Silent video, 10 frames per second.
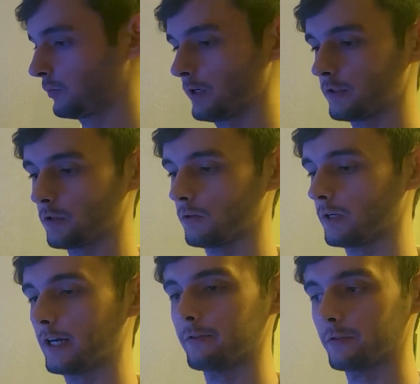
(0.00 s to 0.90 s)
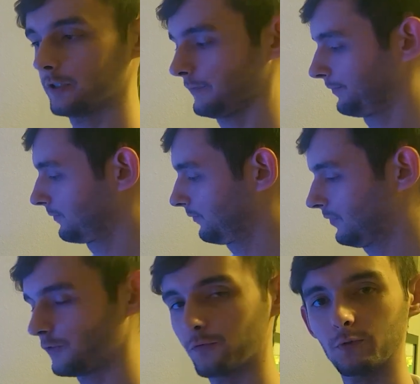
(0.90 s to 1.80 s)
when it's all kind of
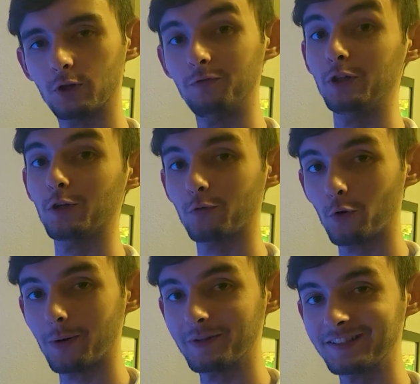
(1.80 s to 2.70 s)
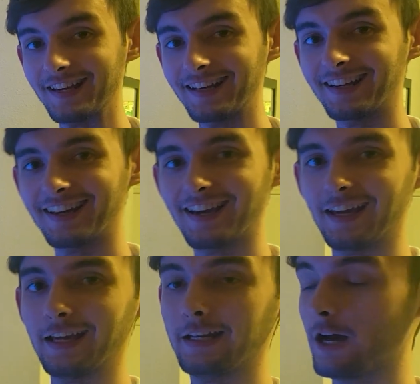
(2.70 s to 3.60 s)
configured for a rimless tank.
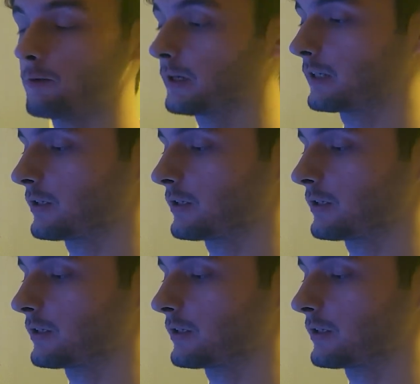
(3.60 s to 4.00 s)
And now I'm going to